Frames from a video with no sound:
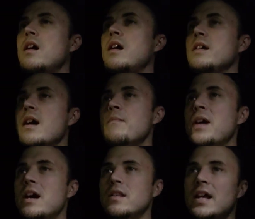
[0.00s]
yeah, I'm
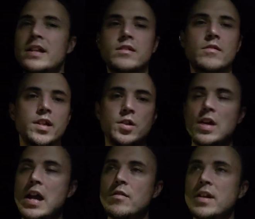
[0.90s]
not like doing
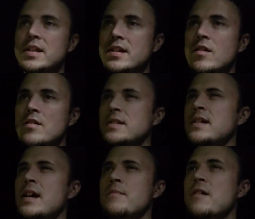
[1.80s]
drag racing all the
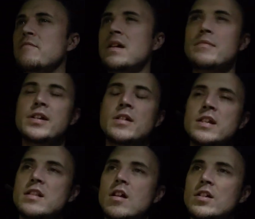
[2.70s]
time. I've probably
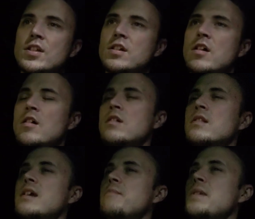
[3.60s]
only launched the car
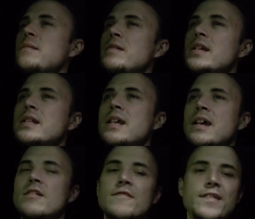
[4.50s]
like maybe
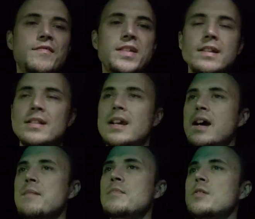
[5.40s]
10 or 15
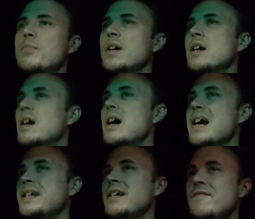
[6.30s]
times, but I
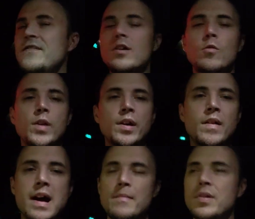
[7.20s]
did feel wheel
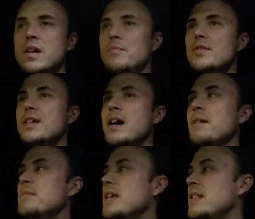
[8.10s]
hop a couple
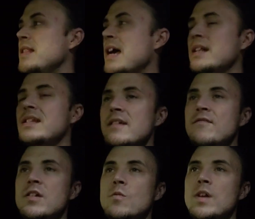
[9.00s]
times, and that's
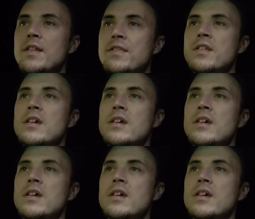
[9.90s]
even with